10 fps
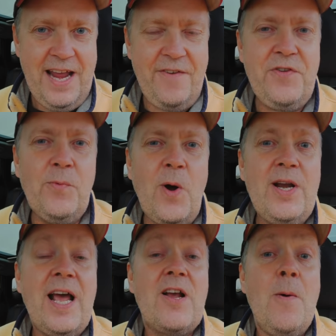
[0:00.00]
If you
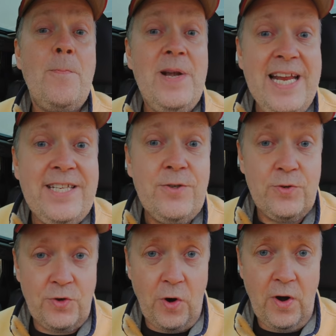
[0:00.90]
want a complete
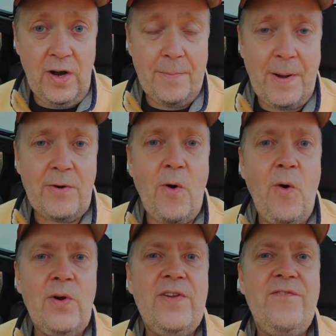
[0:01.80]
tutorial about
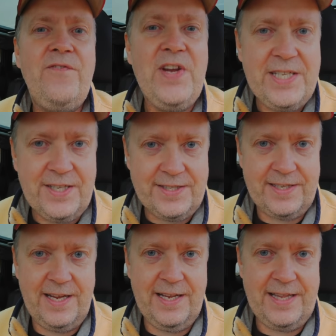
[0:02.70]
all the
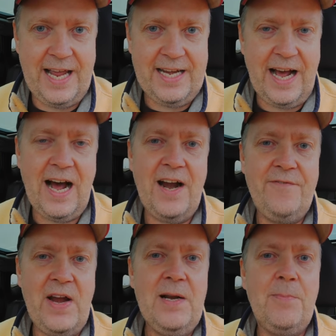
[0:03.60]
features uh, that are
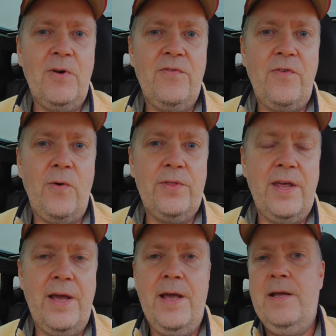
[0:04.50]
available for
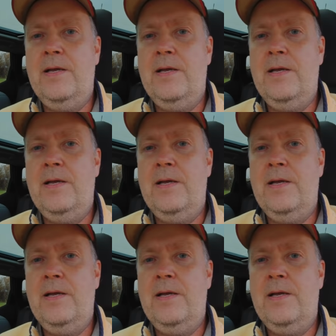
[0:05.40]
the